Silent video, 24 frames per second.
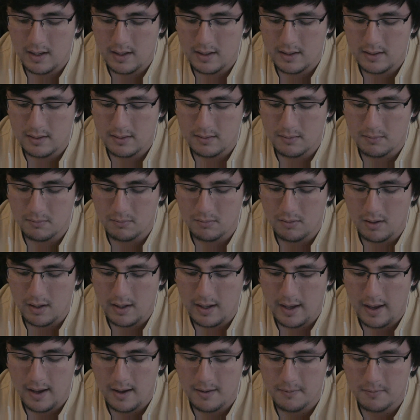And
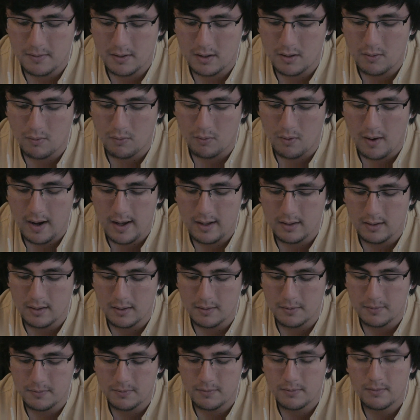we have a
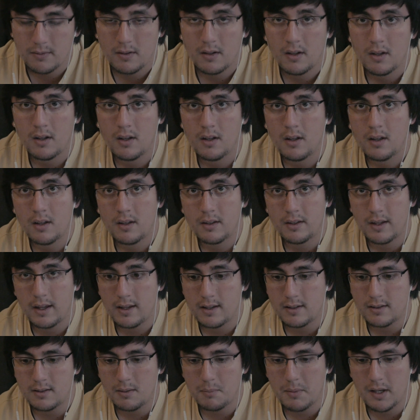Growlithe.
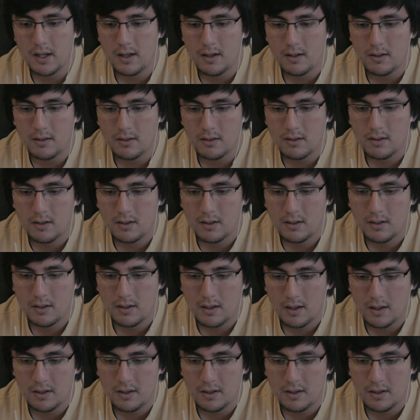That is about